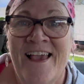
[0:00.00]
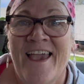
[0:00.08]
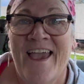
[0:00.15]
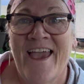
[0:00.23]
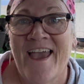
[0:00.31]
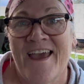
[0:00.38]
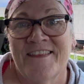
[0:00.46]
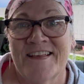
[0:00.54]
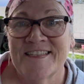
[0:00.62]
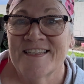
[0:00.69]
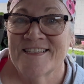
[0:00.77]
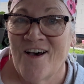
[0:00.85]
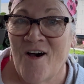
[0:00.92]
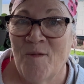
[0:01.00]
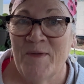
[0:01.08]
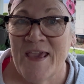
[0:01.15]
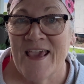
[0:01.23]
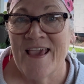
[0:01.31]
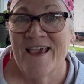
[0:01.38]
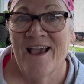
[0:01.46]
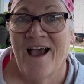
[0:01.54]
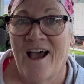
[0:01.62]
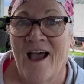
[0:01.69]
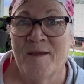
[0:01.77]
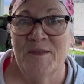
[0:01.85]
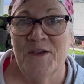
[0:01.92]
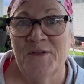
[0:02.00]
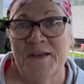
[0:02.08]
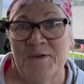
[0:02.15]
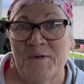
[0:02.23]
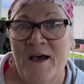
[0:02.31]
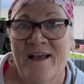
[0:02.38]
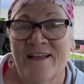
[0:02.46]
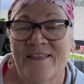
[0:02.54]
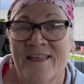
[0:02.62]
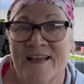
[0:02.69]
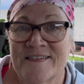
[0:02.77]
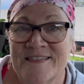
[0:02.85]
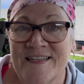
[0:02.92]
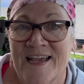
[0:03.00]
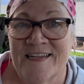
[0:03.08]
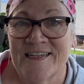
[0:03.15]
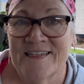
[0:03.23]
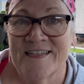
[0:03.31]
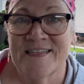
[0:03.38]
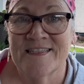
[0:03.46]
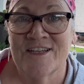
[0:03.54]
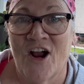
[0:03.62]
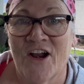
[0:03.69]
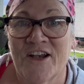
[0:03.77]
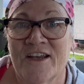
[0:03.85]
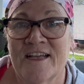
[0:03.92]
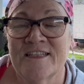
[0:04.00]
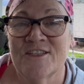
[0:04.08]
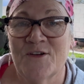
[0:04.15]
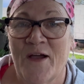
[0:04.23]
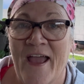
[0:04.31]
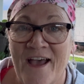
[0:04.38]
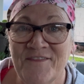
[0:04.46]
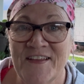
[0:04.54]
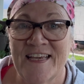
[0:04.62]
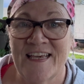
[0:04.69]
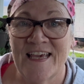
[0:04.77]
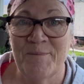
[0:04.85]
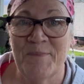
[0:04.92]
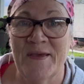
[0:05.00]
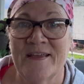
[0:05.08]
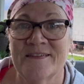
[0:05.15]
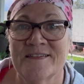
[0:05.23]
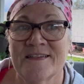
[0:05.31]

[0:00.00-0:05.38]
and this is all me. I'm the only one that's tending to this garden. And so I have to keep it,